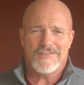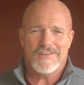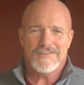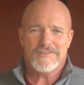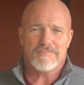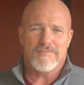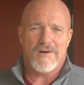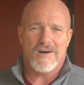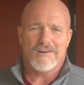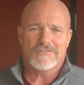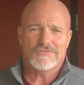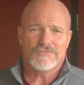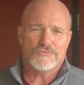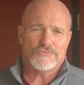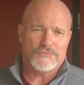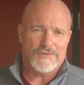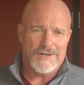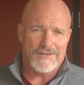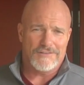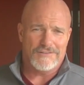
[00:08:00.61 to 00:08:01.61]
these
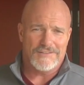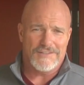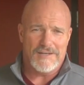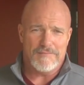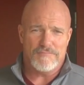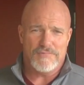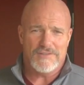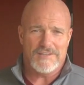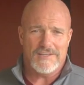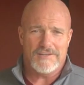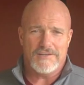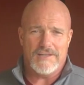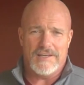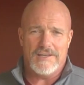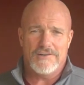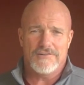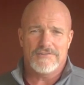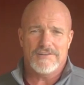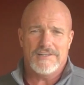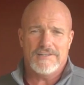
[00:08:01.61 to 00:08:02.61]
boxes regularly and begin
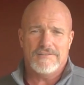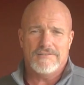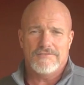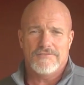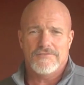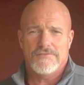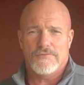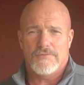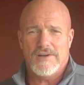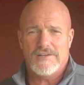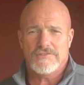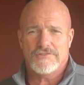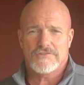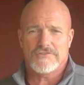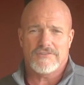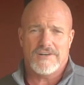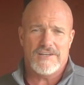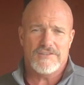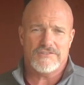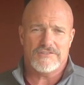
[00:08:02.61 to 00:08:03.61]
entering the
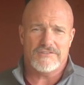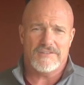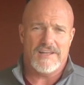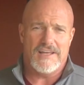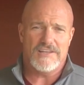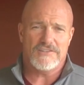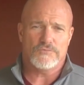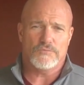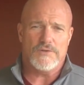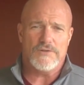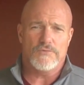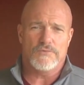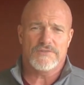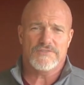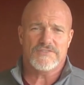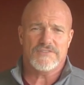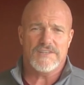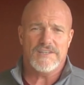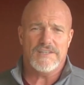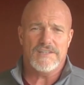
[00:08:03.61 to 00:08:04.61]
registration as we
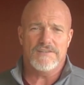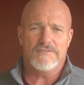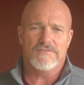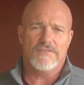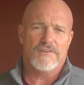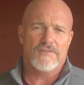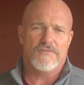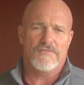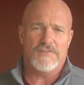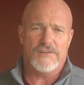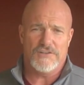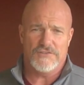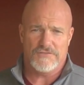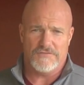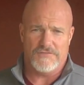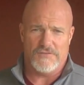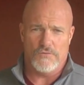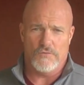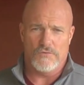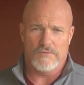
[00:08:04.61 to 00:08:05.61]
receive
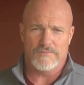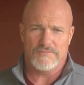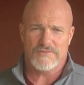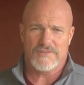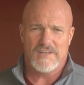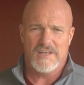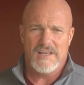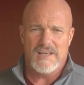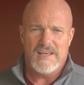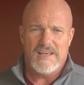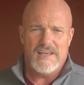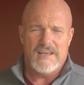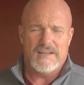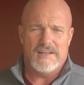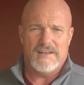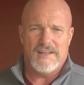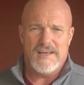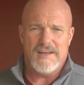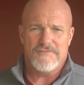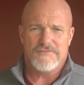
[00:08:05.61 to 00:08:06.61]
finished forms.
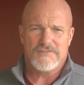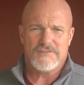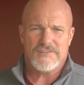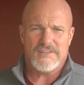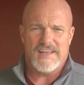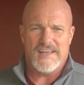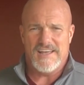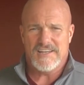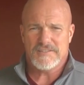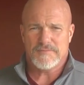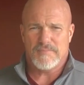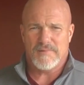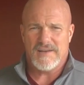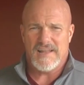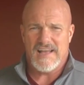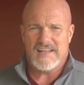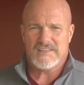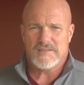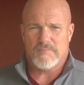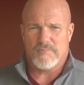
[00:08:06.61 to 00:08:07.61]
In an effort to
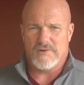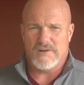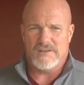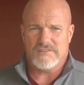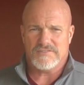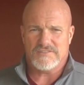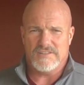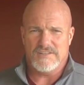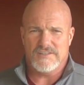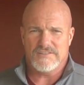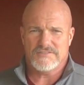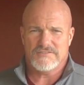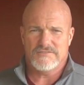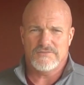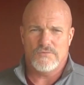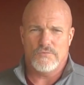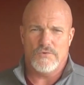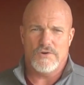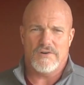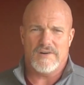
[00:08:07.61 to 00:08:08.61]
expedite the process,
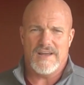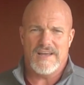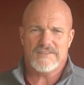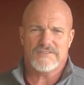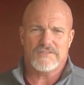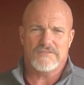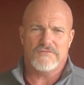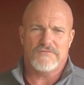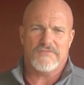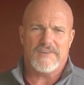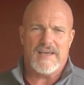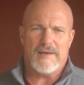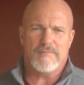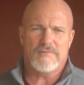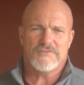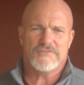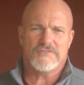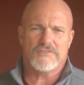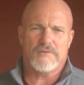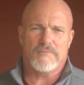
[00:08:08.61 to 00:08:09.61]
we are asking
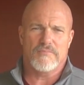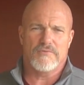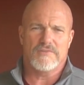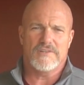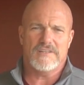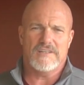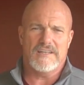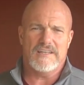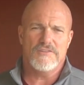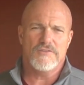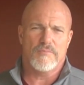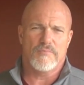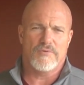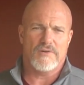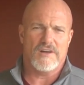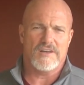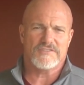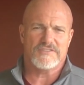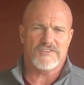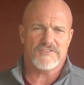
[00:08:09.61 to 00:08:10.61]
families to complete either
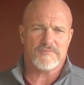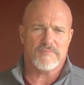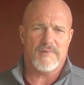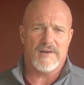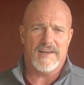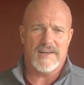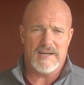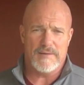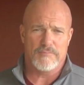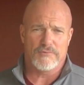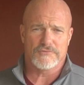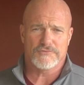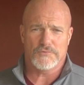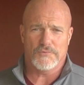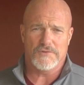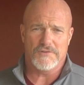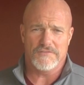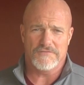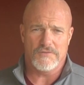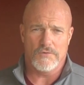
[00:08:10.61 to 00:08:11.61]
process by April
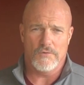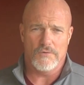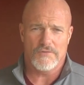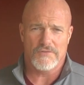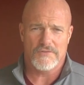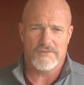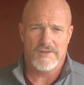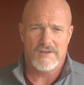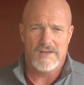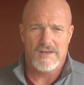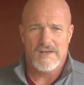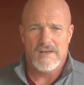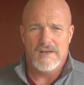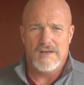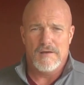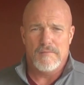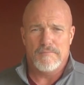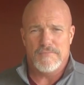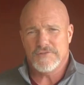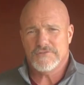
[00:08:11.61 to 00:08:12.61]
24th.
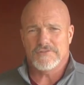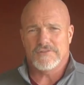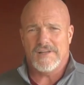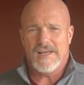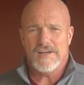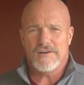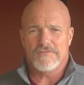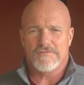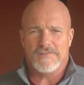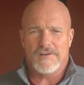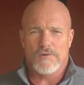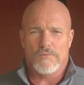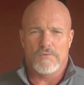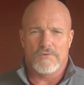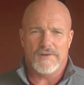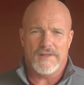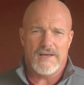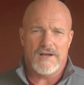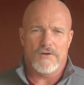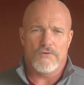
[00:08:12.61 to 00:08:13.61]
Mr. Landefeld
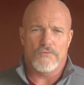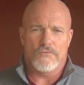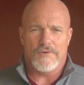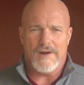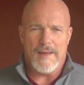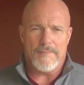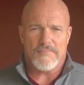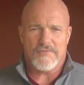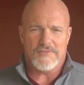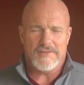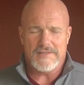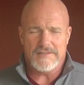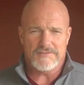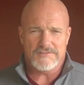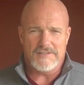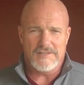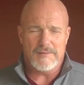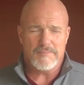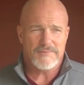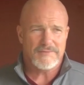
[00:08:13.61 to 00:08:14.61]
will now wrap
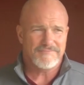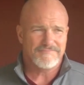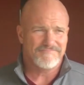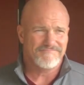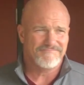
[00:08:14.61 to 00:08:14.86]
things up.